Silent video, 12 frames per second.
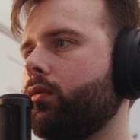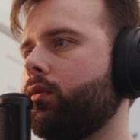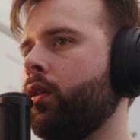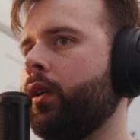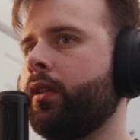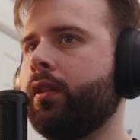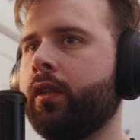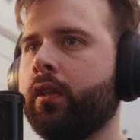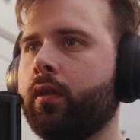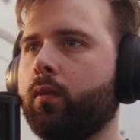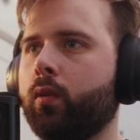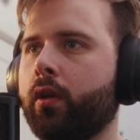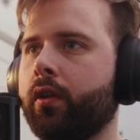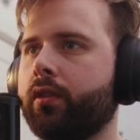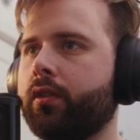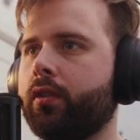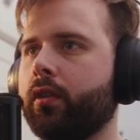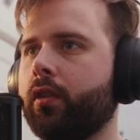All I did
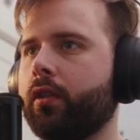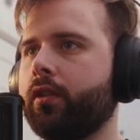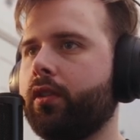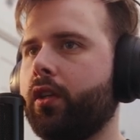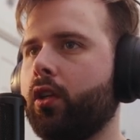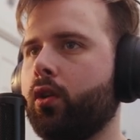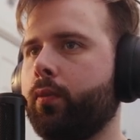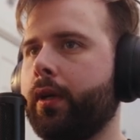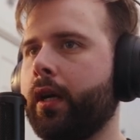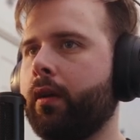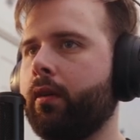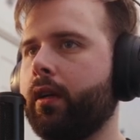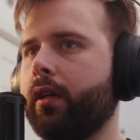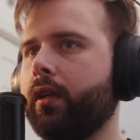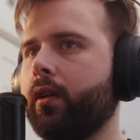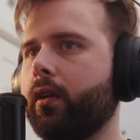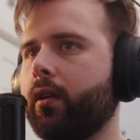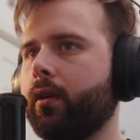was turn on this cube guy right
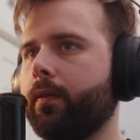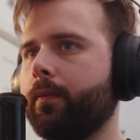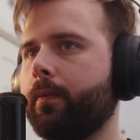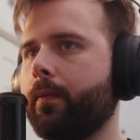here,